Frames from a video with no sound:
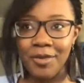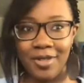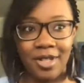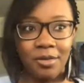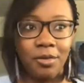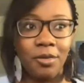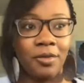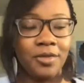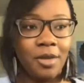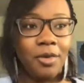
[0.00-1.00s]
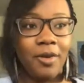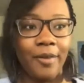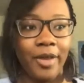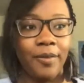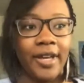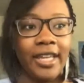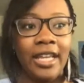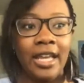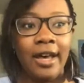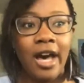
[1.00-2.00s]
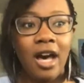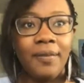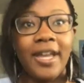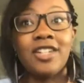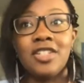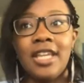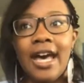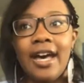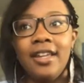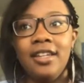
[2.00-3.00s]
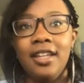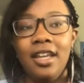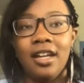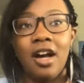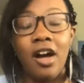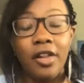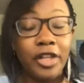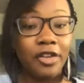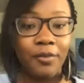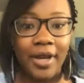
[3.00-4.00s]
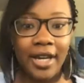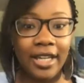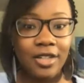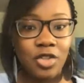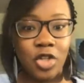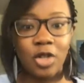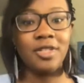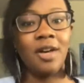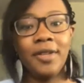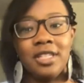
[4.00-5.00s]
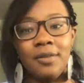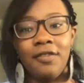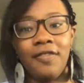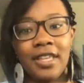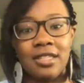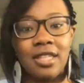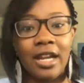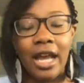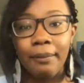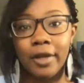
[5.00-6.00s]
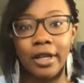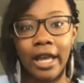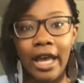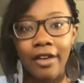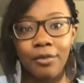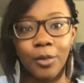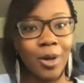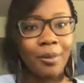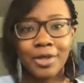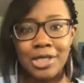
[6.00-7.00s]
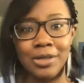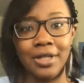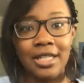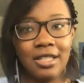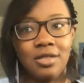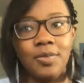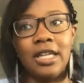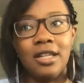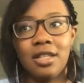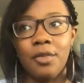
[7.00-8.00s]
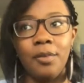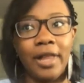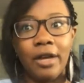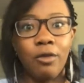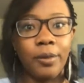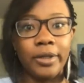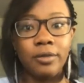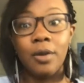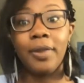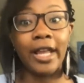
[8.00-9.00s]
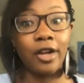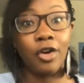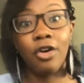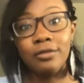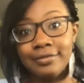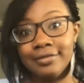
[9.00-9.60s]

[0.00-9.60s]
It was a double whammy, but I actually had a colleague of mine straight up tell me to my face that I'm going to have more opportunities because I'm a Black woman or Black girl.